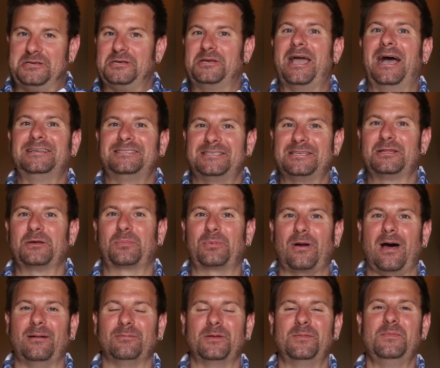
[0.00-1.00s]
Do you guys see the
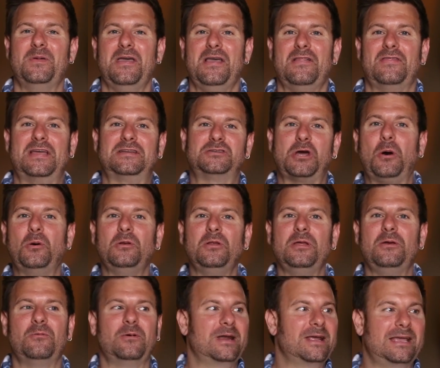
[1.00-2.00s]
problem? They
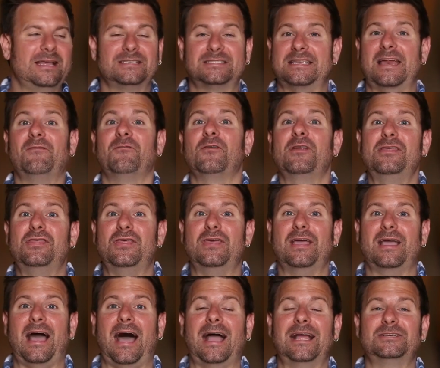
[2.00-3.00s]
totally went against
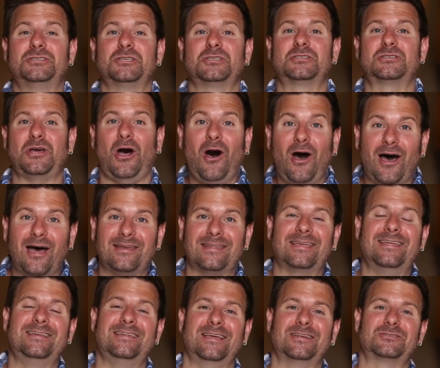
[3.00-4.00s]
everything I just
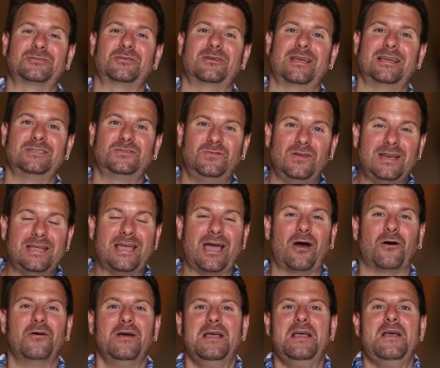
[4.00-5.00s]
taught in yesterday's
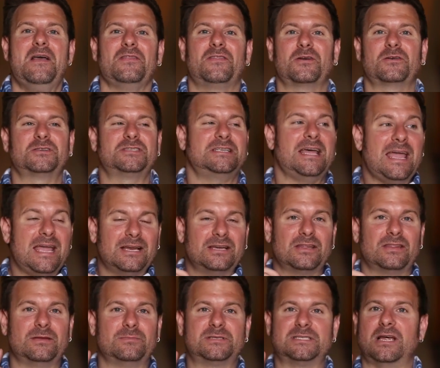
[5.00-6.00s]
video. They're saying
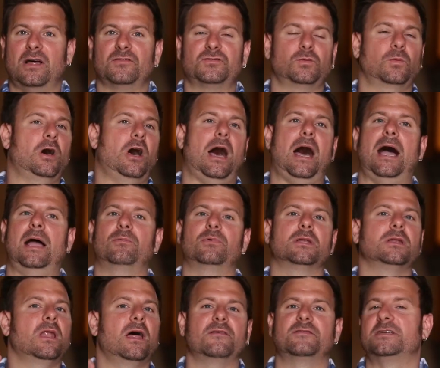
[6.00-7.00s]
to themselves, well, I
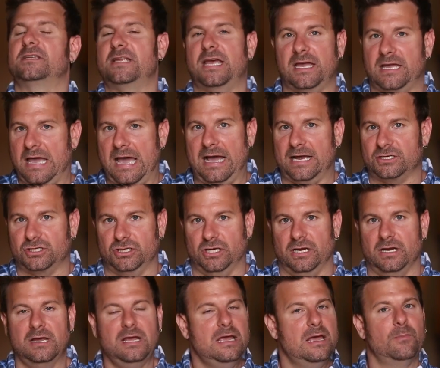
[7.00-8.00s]
would love to take
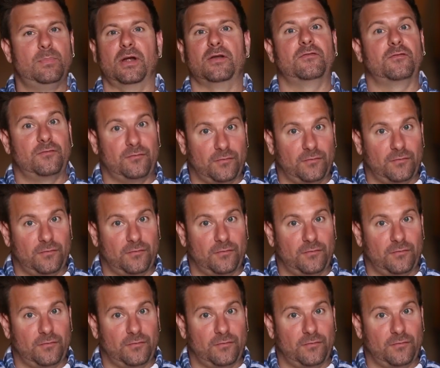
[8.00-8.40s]
action, but